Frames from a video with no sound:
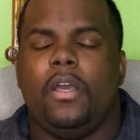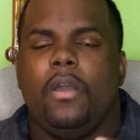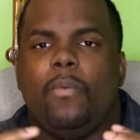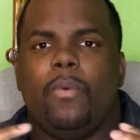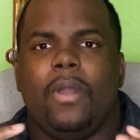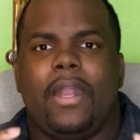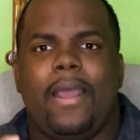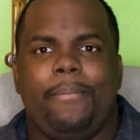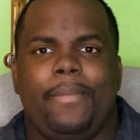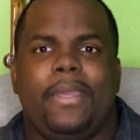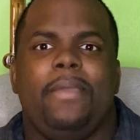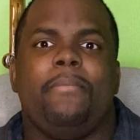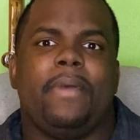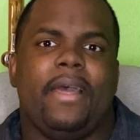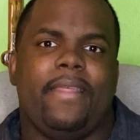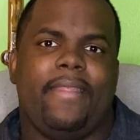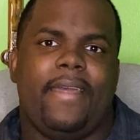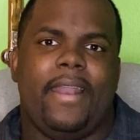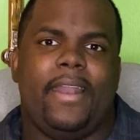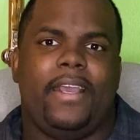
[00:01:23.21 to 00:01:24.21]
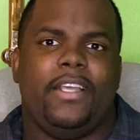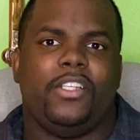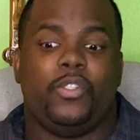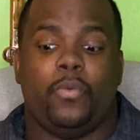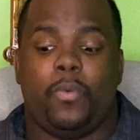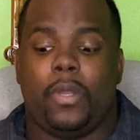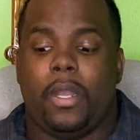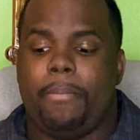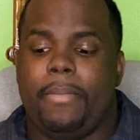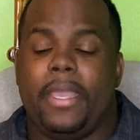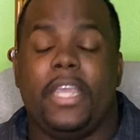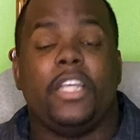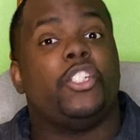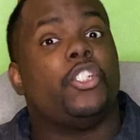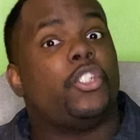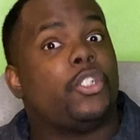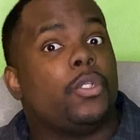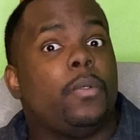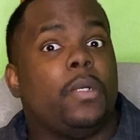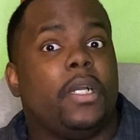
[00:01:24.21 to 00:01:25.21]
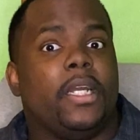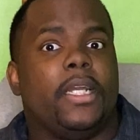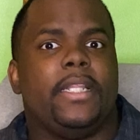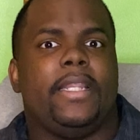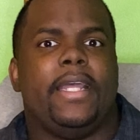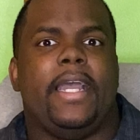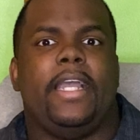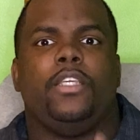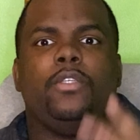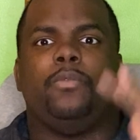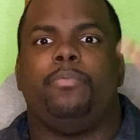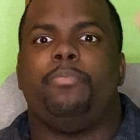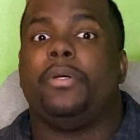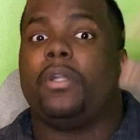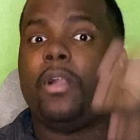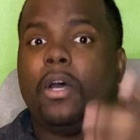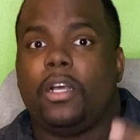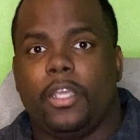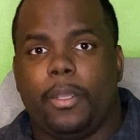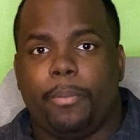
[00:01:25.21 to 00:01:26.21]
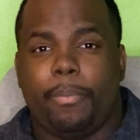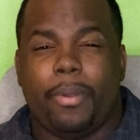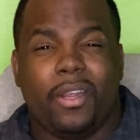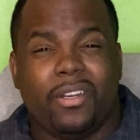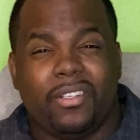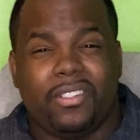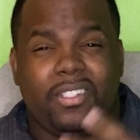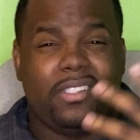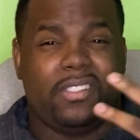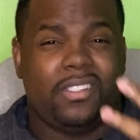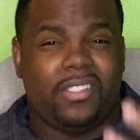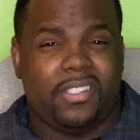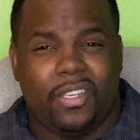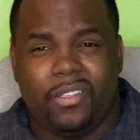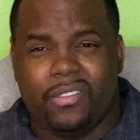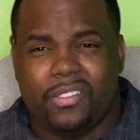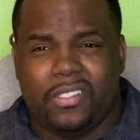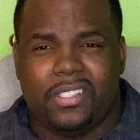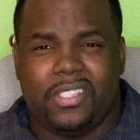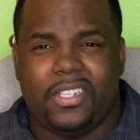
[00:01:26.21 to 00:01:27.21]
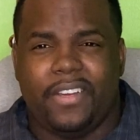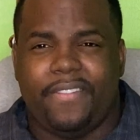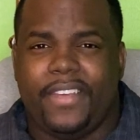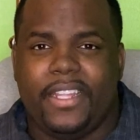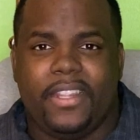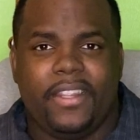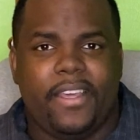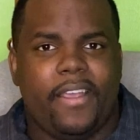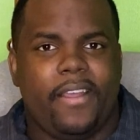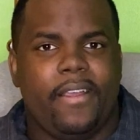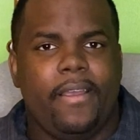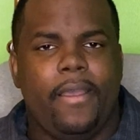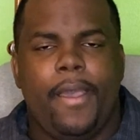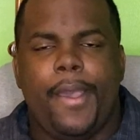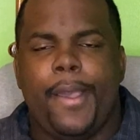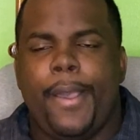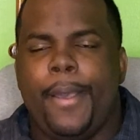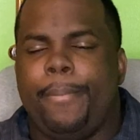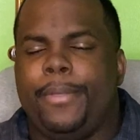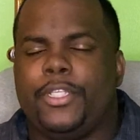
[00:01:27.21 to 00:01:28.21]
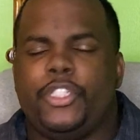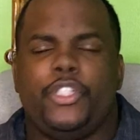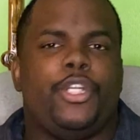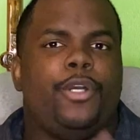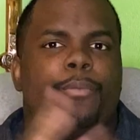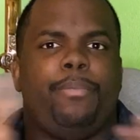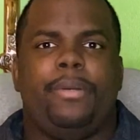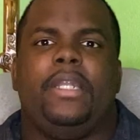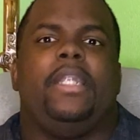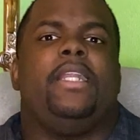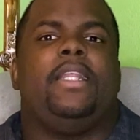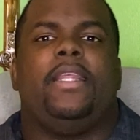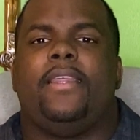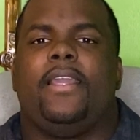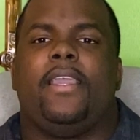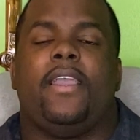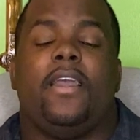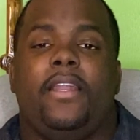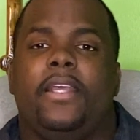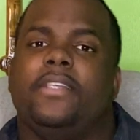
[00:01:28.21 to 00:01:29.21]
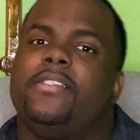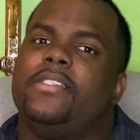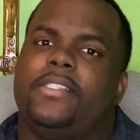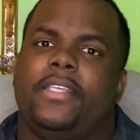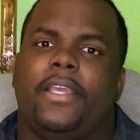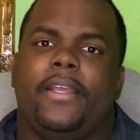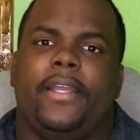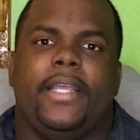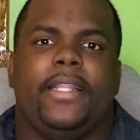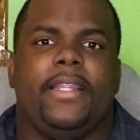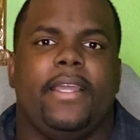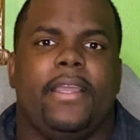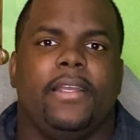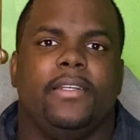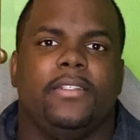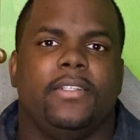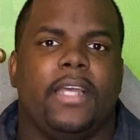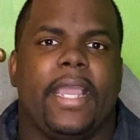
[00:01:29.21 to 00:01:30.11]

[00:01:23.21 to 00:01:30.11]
What I mean by that is you want to make sure that you put all your pertinent skills and stuff in there, but you don't put anything unnecessary in there.